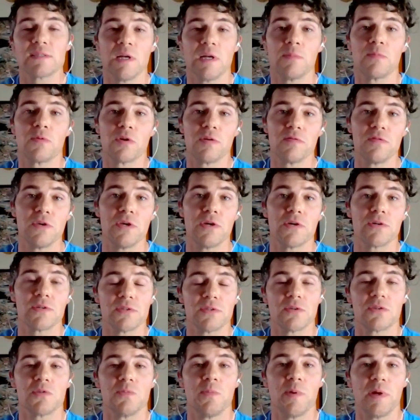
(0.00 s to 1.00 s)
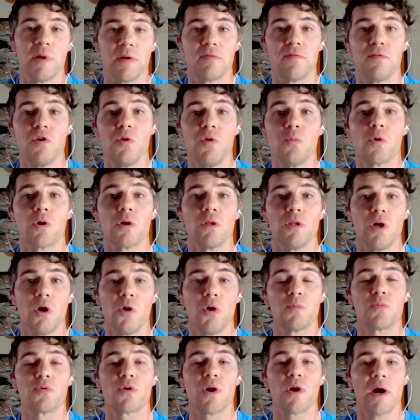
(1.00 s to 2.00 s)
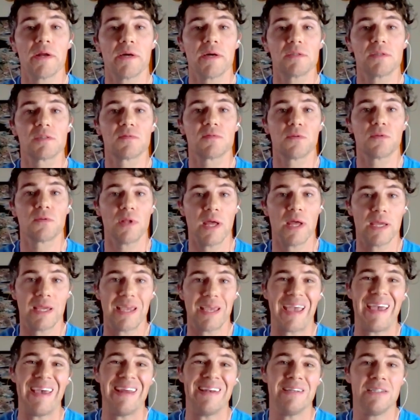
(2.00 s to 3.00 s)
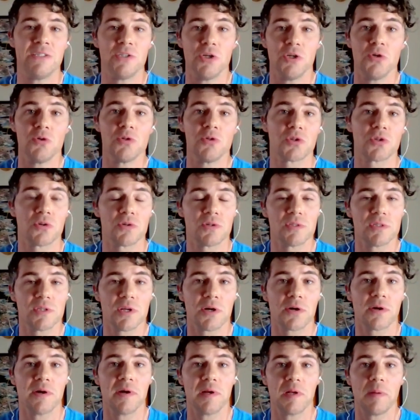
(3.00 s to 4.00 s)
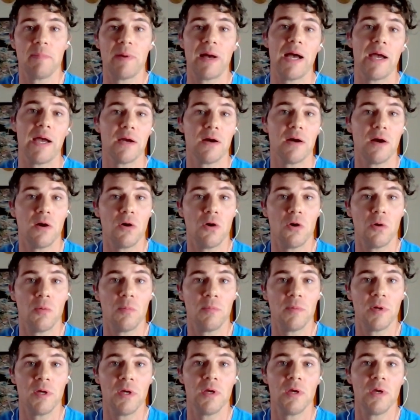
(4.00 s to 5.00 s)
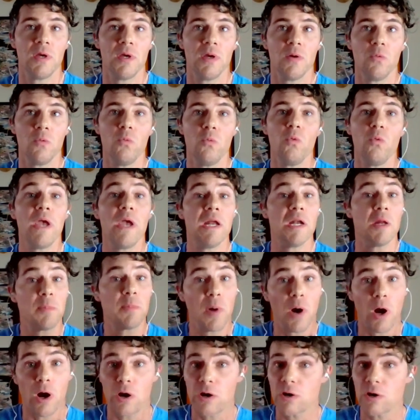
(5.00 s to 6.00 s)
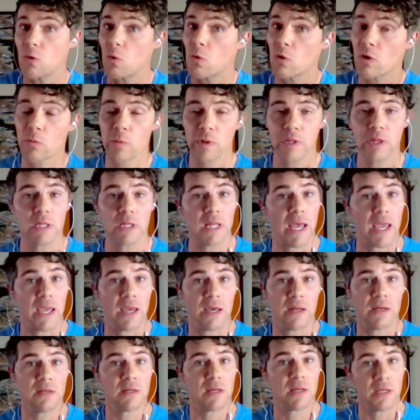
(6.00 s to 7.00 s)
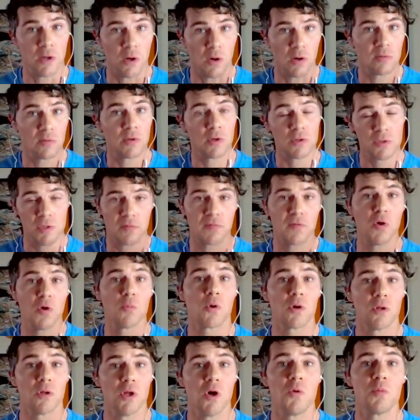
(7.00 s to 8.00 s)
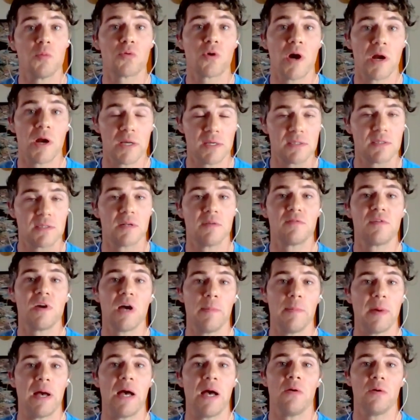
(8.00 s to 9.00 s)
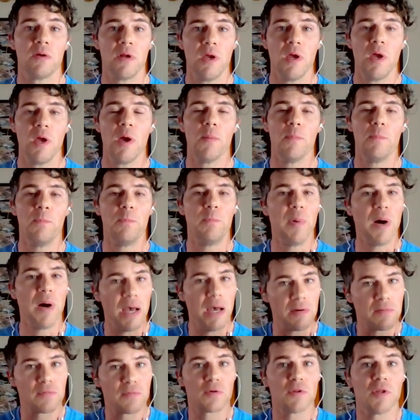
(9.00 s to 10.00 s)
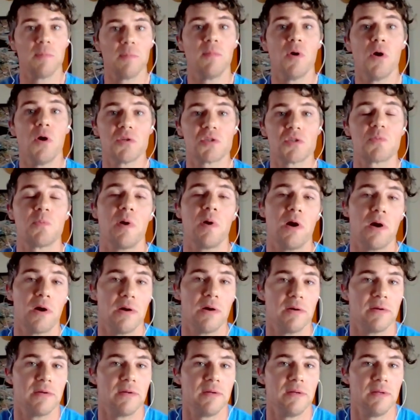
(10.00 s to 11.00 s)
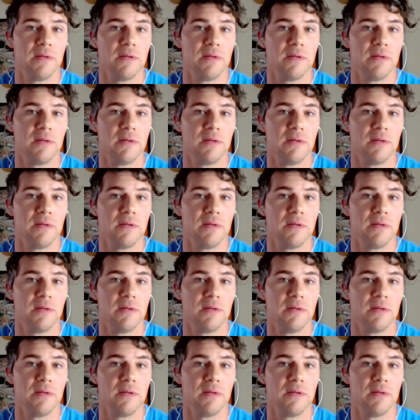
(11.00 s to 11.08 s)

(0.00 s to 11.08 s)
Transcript: number of years, there's been a few more loan products for like end users that are going to buy a home in a park or with land. You know, there's a few more loan products that have come out, but for the most part,